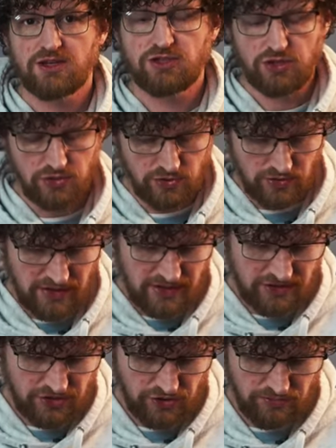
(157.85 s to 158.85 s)
to
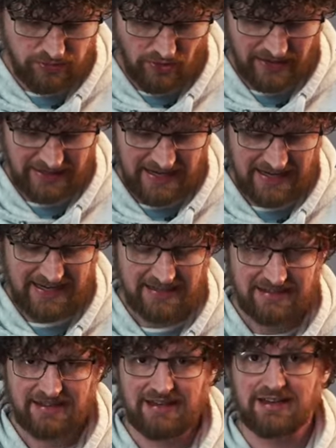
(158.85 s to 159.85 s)
2.8,